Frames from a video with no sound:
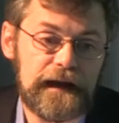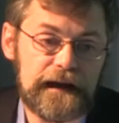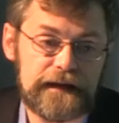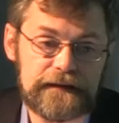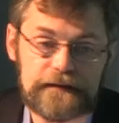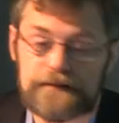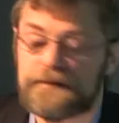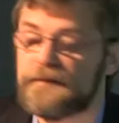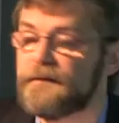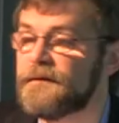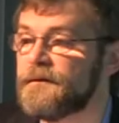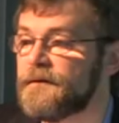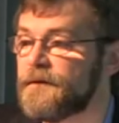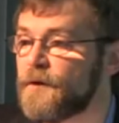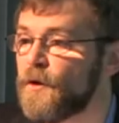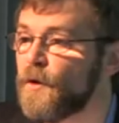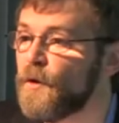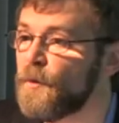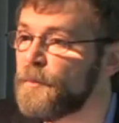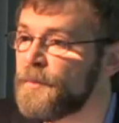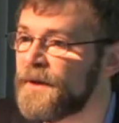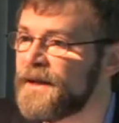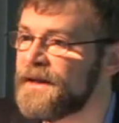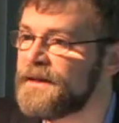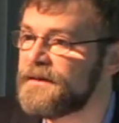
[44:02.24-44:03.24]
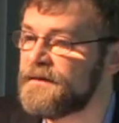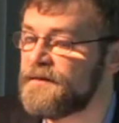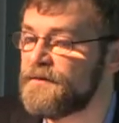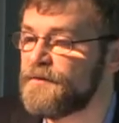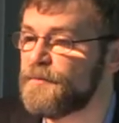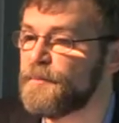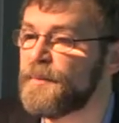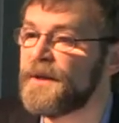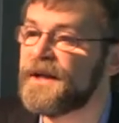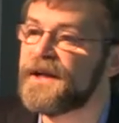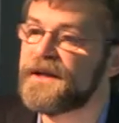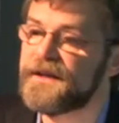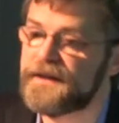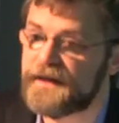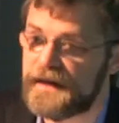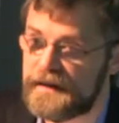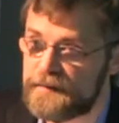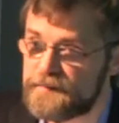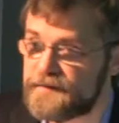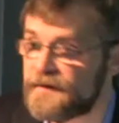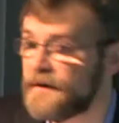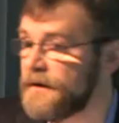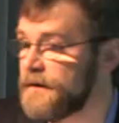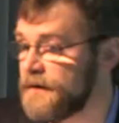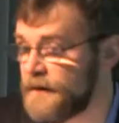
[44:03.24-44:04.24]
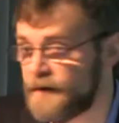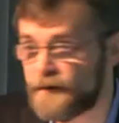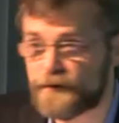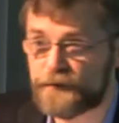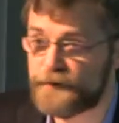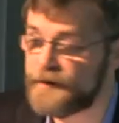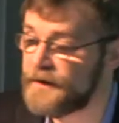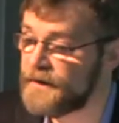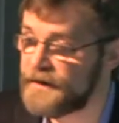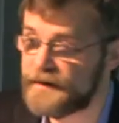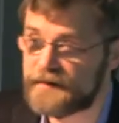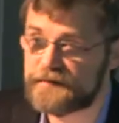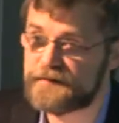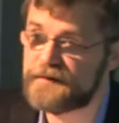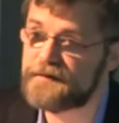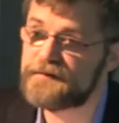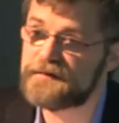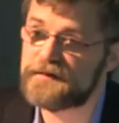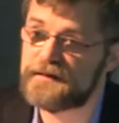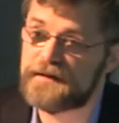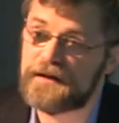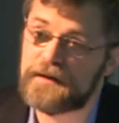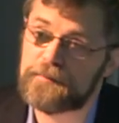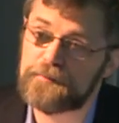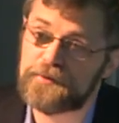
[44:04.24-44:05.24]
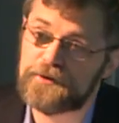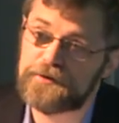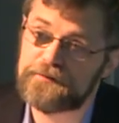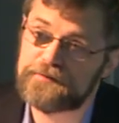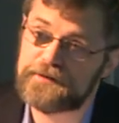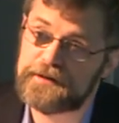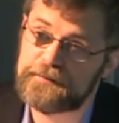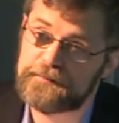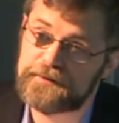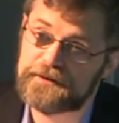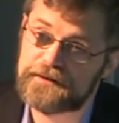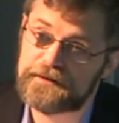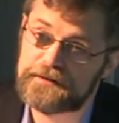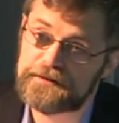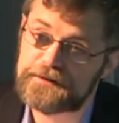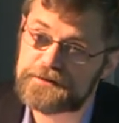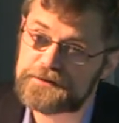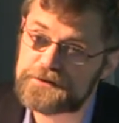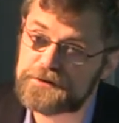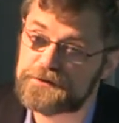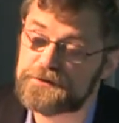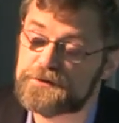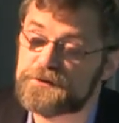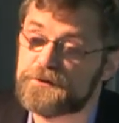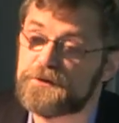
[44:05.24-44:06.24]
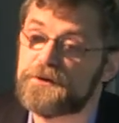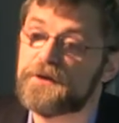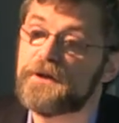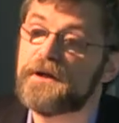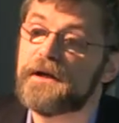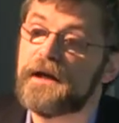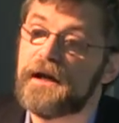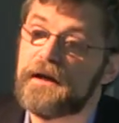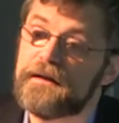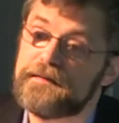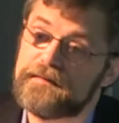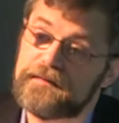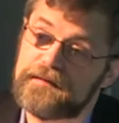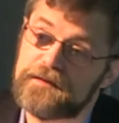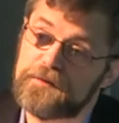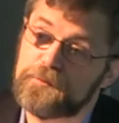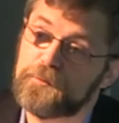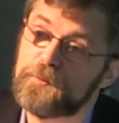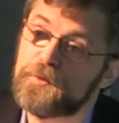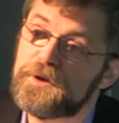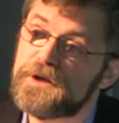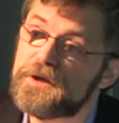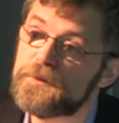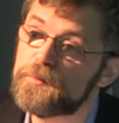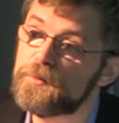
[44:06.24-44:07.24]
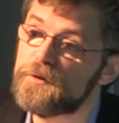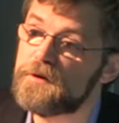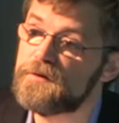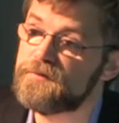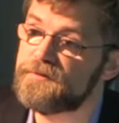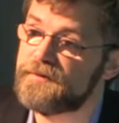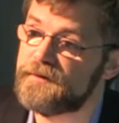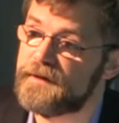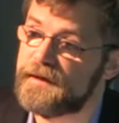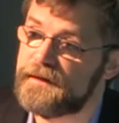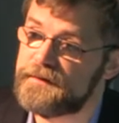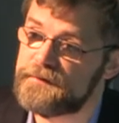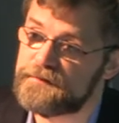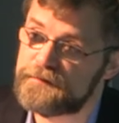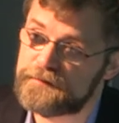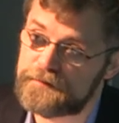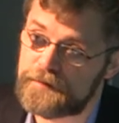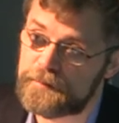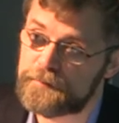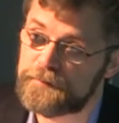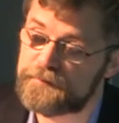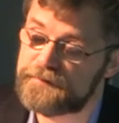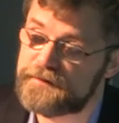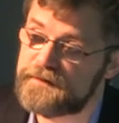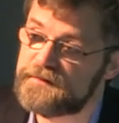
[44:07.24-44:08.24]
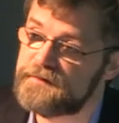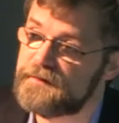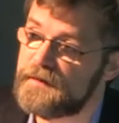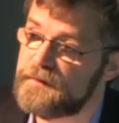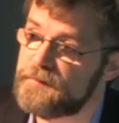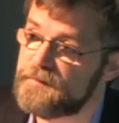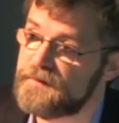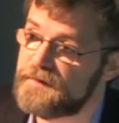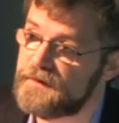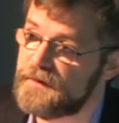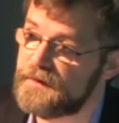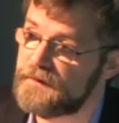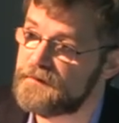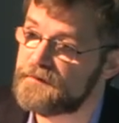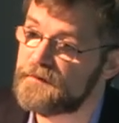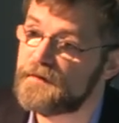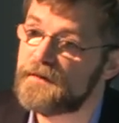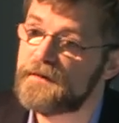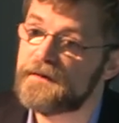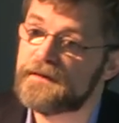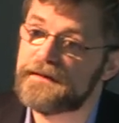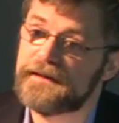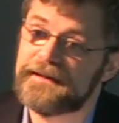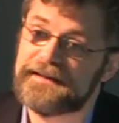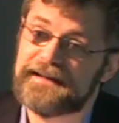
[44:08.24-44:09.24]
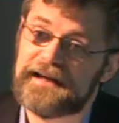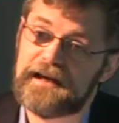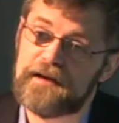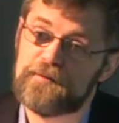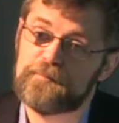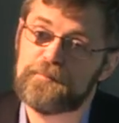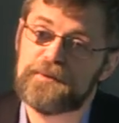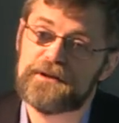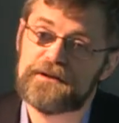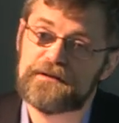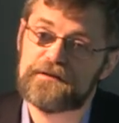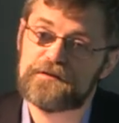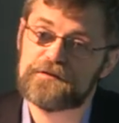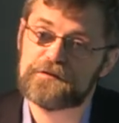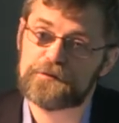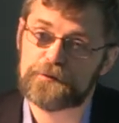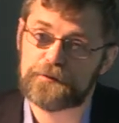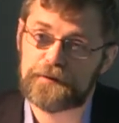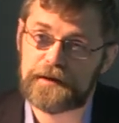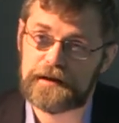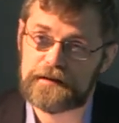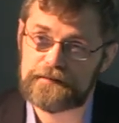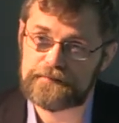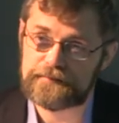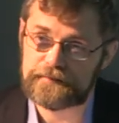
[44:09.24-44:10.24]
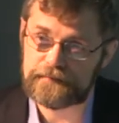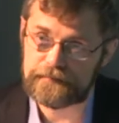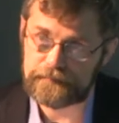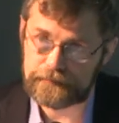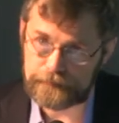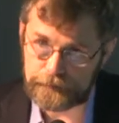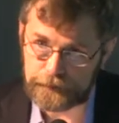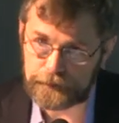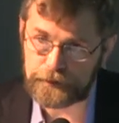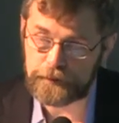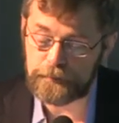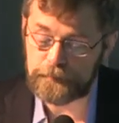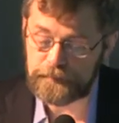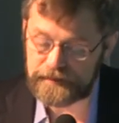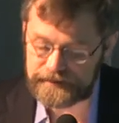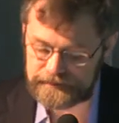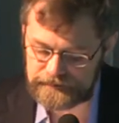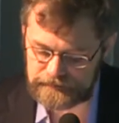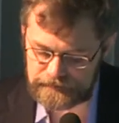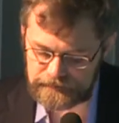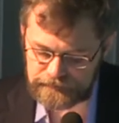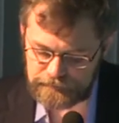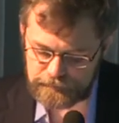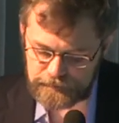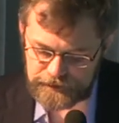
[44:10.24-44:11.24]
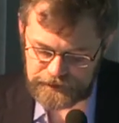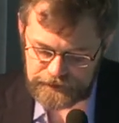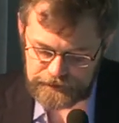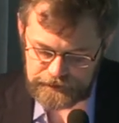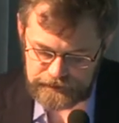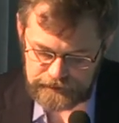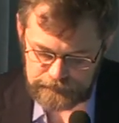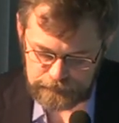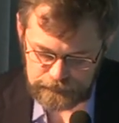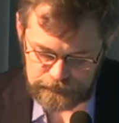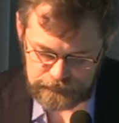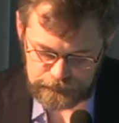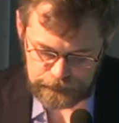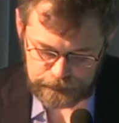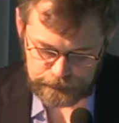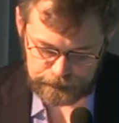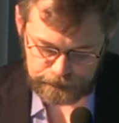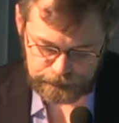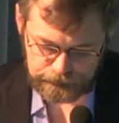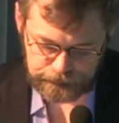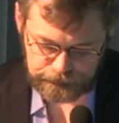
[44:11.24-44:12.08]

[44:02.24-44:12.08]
at cooperative paradigms, and there already exist a number of them in the literature, I think we will find some of the same things that have been described for competitive paradigms.